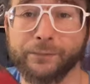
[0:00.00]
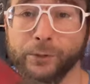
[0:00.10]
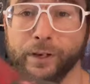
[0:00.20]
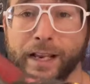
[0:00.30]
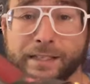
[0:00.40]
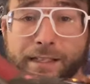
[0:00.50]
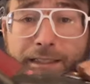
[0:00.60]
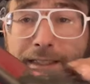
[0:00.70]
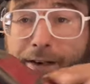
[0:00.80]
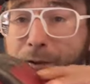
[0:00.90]
it for nice and
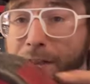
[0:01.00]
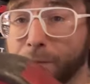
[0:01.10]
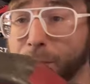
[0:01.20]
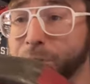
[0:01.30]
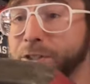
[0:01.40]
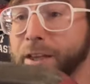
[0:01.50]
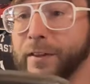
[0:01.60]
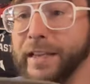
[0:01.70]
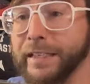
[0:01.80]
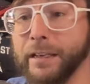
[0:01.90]
clean. I don't have a bunch of stuff
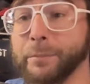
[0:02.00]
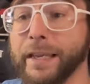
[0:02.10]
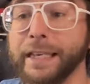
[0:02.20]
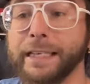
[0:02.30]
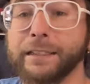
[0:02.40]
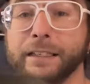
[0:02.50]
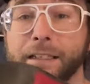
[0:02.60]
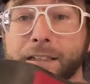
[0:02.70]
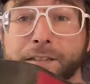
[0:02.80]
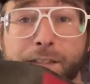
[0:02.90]
hanging up and
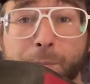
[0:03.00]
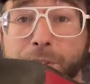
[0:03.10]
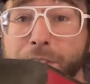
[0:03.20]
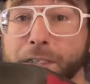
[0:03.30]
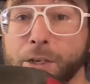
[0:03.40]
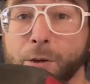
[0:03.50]
simply